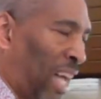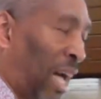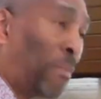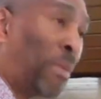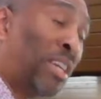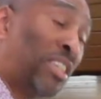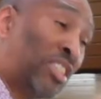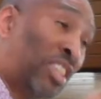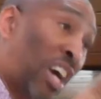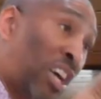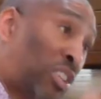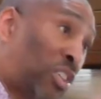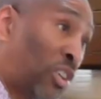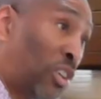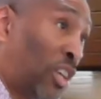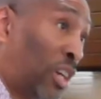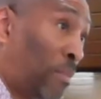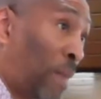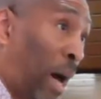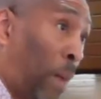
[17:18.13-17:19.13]
I'm
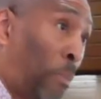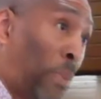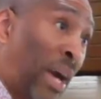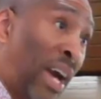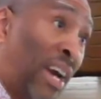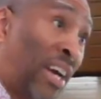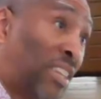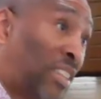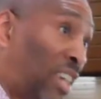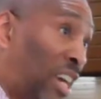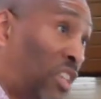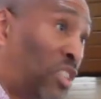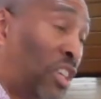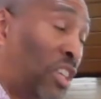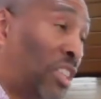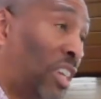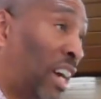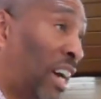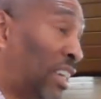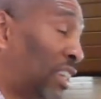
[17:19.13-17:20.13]
intentional about paying
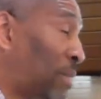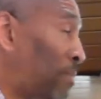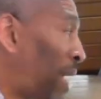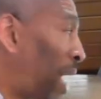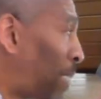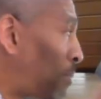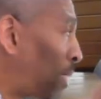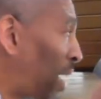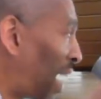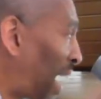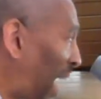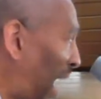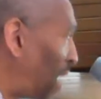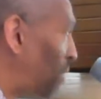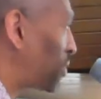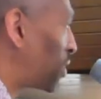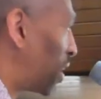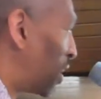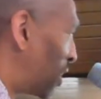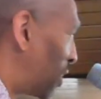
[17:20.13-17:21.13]
attention to my
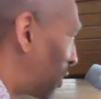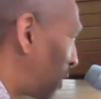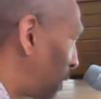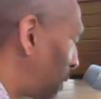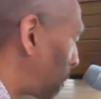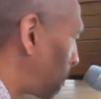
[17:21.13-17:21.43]
behavior.